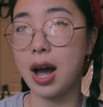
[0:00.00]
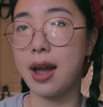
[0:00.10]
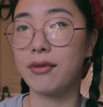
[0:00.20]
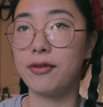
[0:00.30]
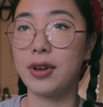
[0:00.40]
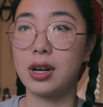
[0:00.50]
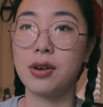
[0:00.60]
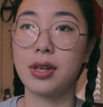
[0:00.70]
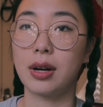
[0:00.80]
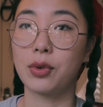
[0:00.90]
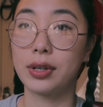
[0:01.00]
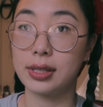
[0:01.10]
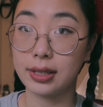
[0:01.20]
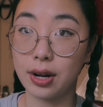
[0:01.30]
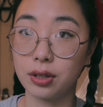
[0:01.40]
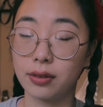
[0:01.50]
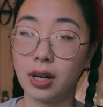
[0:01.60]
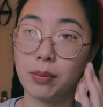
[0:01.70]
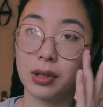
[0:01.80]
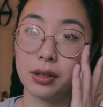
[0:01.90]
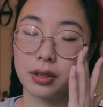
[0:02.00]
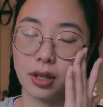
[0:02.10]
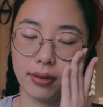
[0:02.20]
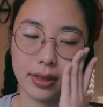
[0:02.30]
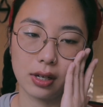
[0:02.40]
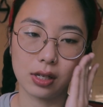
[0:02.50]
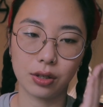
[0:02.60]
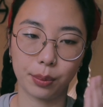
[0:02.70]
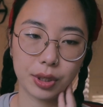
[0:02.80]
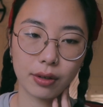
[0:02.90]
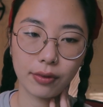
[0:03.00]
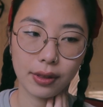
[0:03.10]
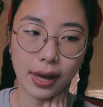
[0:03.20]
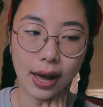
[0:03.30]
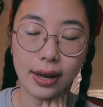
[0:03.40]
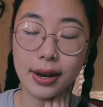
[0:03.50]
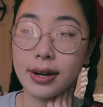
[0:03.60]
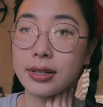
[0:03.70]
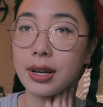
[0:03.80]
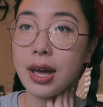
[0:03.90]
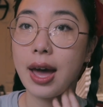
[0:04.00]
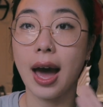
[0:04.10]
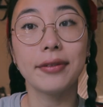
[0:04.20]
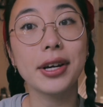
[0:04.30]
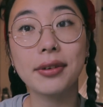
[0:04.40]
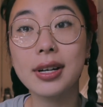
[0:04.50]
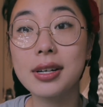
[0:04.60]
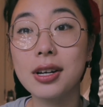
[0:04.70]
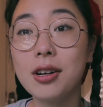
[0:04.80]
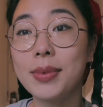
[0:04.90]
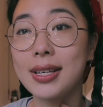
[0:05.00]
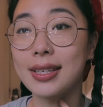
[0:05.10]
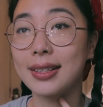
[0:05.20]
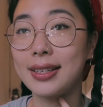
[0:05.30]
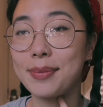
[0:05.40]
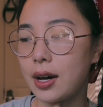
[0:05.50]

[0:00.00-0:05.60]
I have a video that I'm going to schedule for upload, so I'll write the description for that and have that ready to go basically.